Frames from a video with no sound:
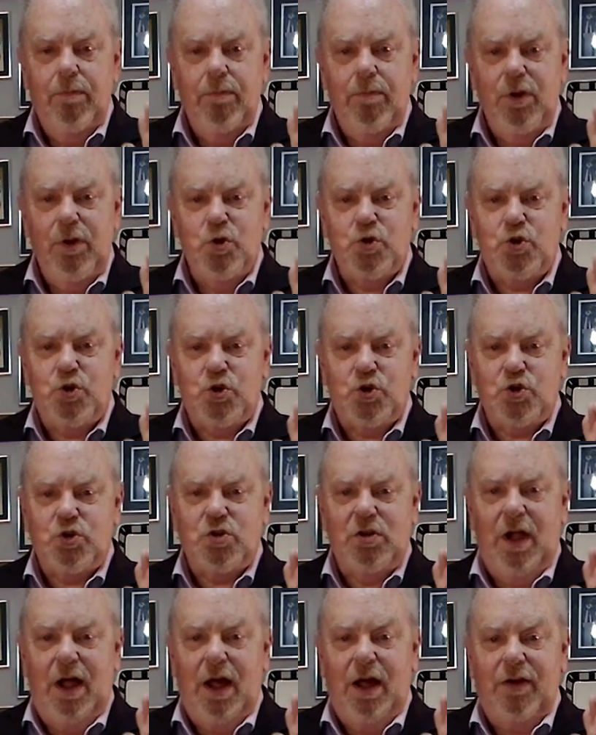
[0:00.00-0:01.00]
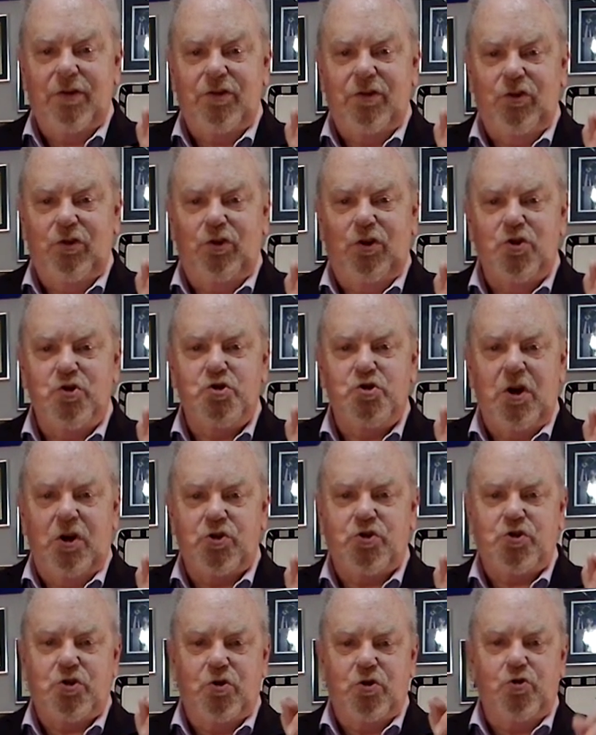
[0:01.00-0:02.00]
uses his glasses to
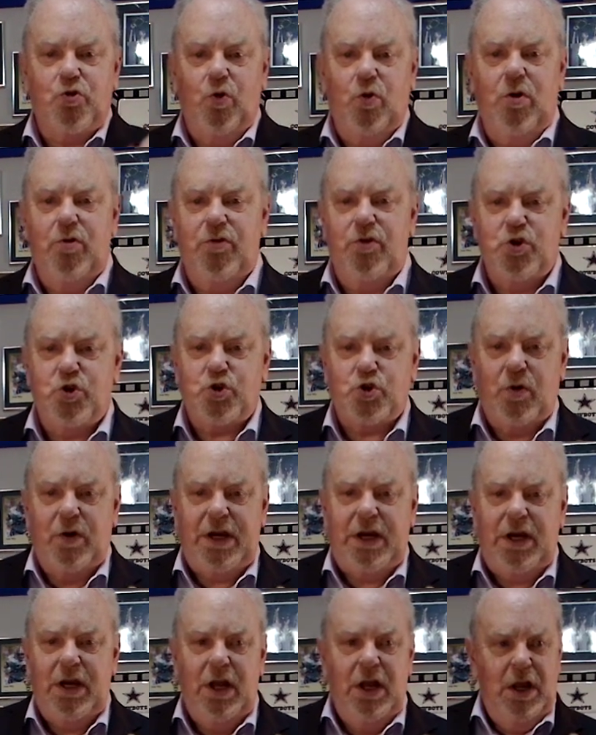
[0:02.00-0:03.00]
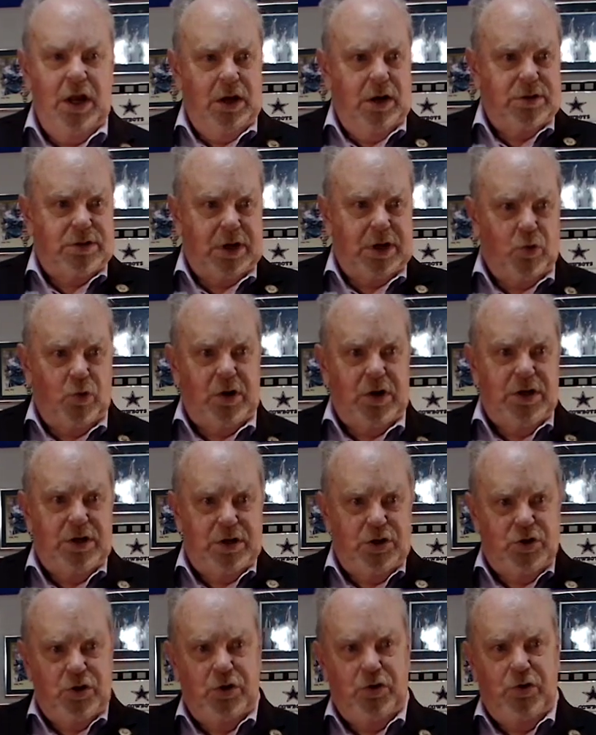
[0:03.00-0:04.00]
gesture toward the screen. And it's like
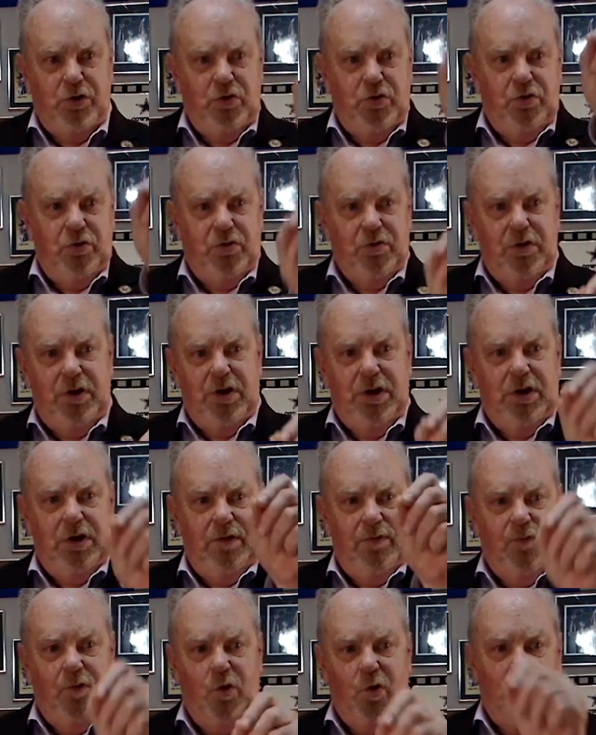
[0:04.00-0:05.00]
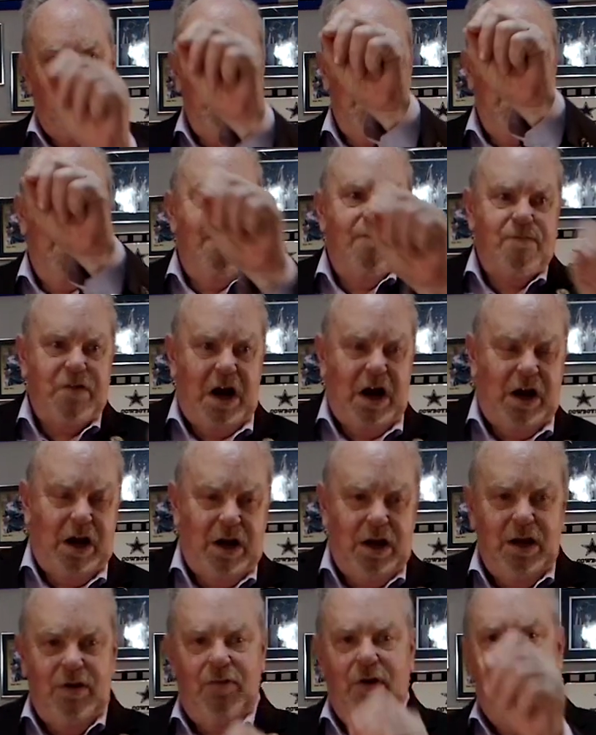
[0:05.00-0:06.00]
1, 2, 3, 4,
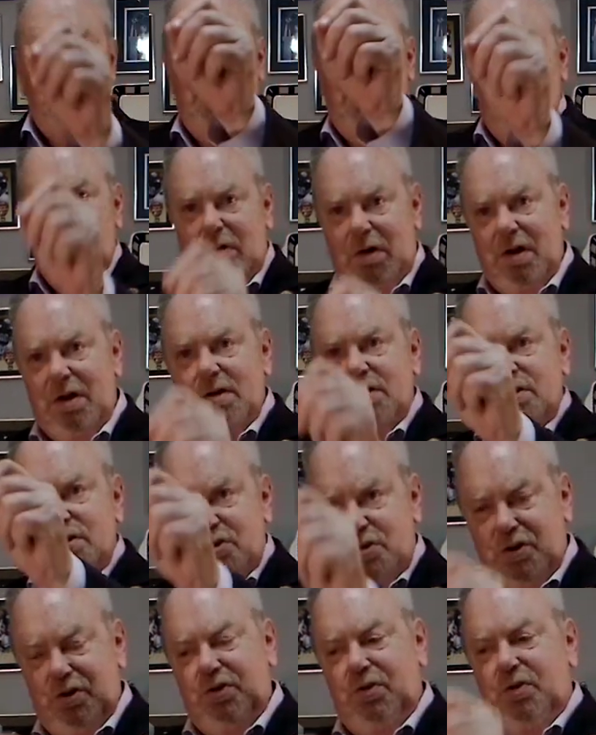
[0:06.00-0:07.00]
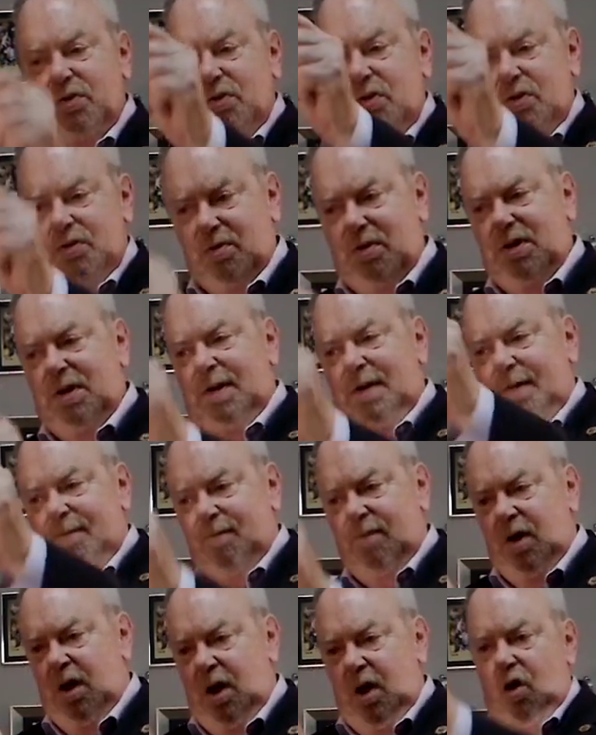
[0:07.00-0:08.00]
5, 1, 2, 3.
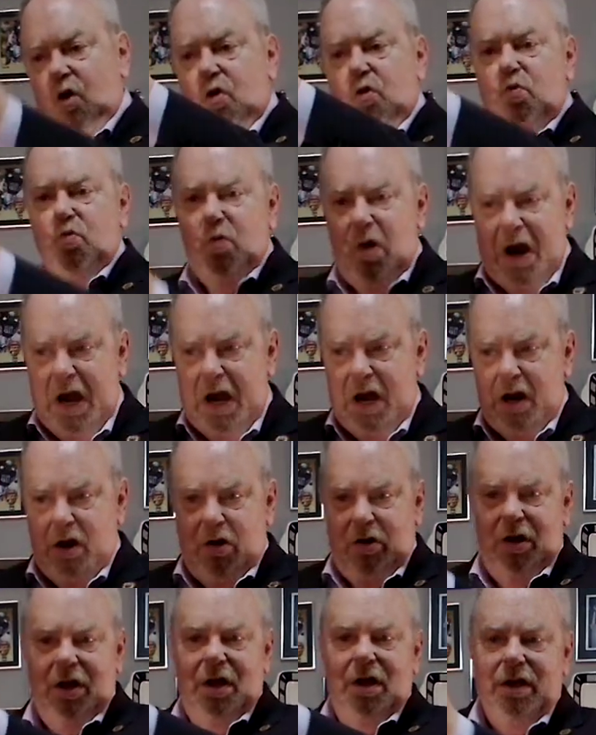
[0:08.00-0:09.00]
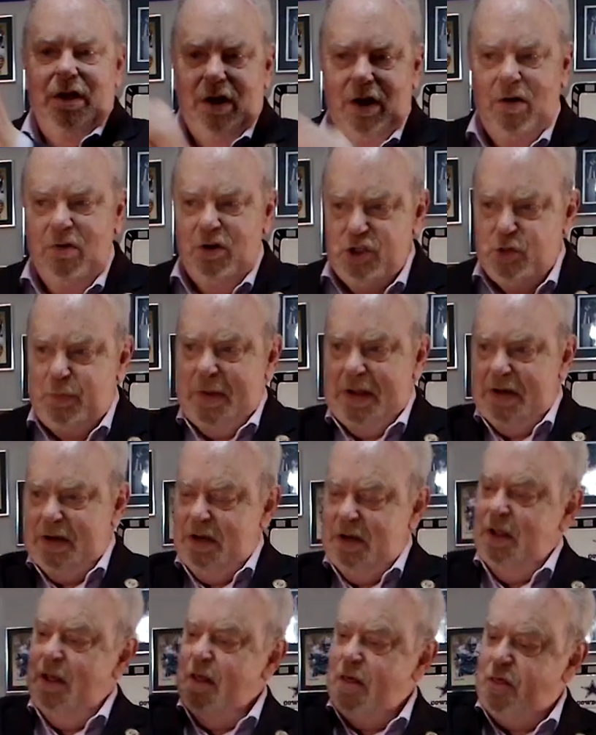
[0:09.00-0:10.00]
Wow, it's
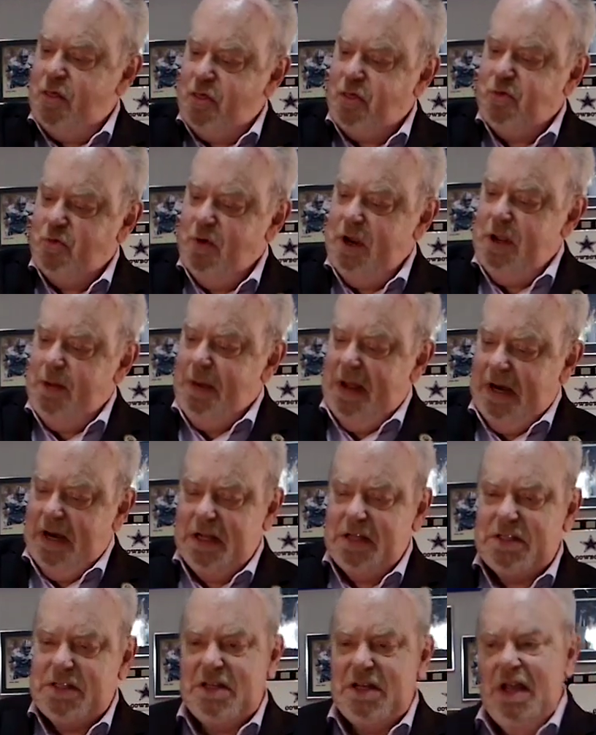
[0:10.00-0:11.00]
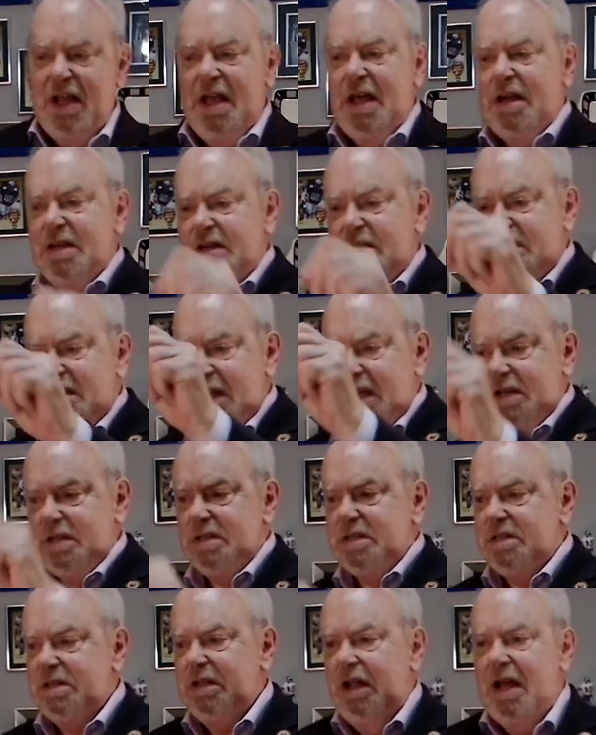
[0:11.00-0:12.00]
been 3 minutes and he's taken
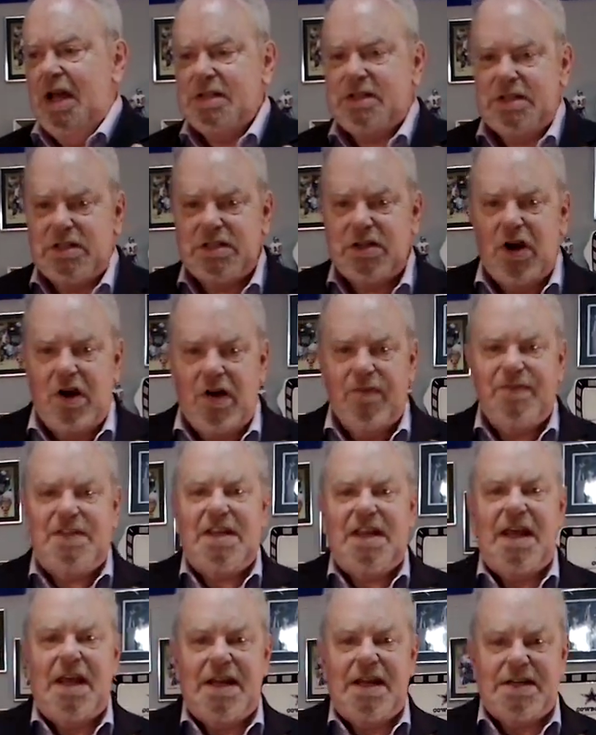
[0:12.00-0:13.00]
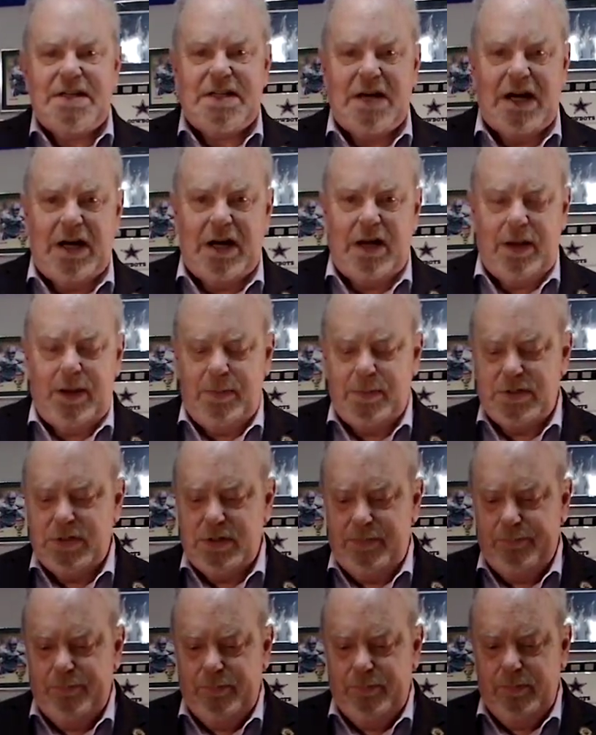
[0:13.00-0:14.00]
his glasses off 10 times.
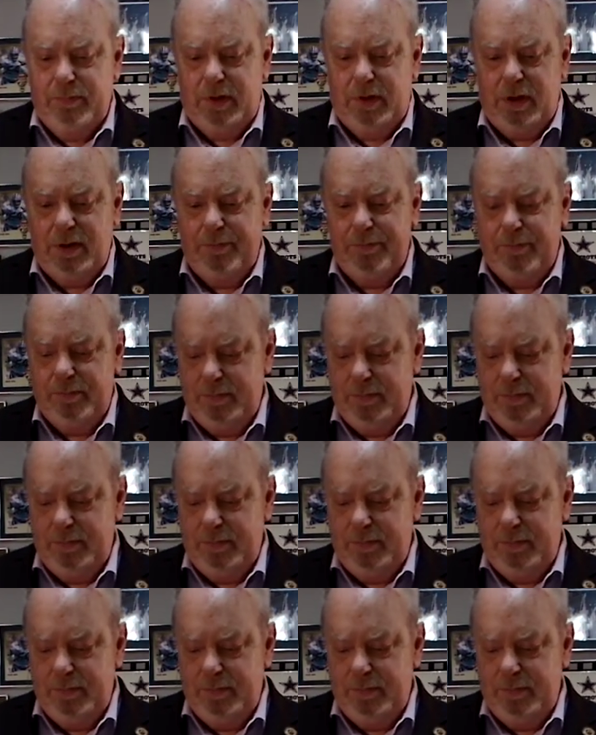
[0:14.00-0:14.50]
Okay.